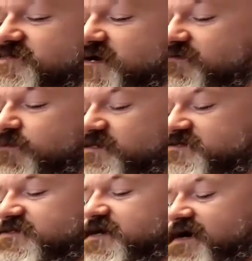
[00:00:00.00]

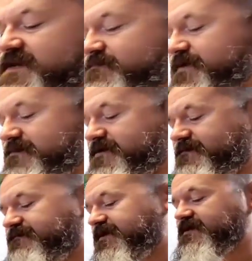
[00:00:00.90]
southwestern Alabama.
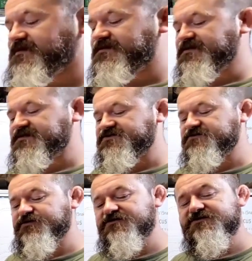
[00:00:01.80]
Their
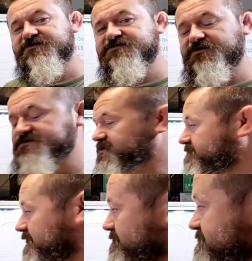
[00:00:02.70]
distribution is also
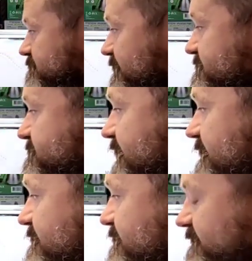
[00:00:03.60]
known to
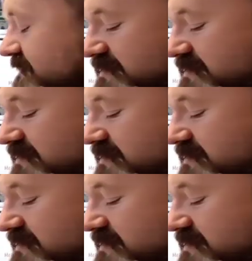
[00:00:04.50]
extend